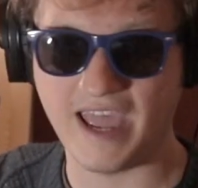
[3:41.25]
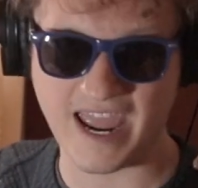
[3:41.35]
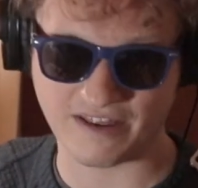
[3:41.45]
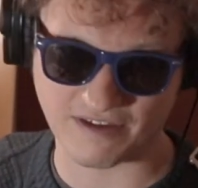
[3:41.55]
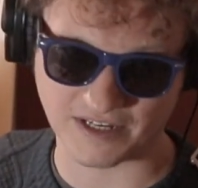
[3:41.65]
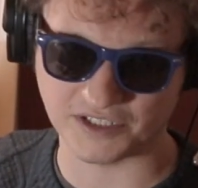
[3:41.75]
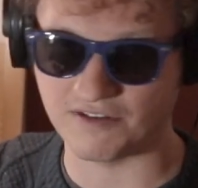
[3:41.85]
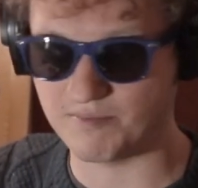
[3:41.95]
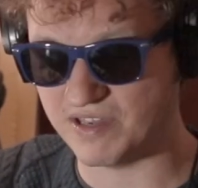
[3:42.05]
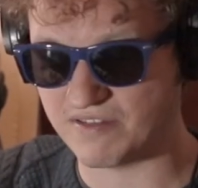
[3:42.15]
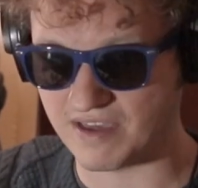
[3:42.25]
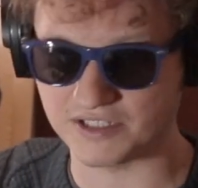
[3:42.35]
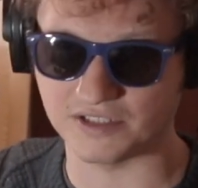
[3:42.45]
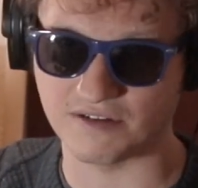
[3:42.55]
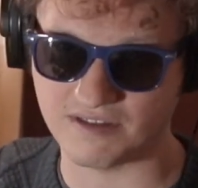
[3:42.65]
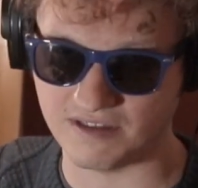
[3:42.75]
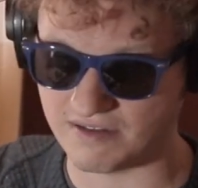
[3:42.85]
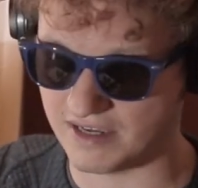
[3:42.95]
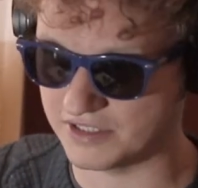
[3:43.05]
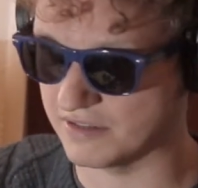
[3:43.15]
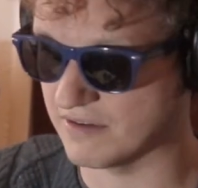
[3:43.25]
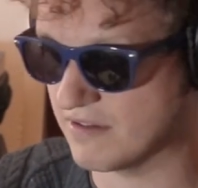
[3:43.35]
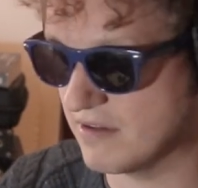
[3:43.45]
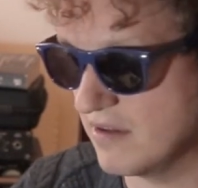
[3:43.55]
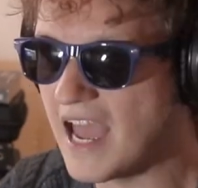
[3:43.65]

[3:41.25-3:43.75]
A sections, B sections, C sections.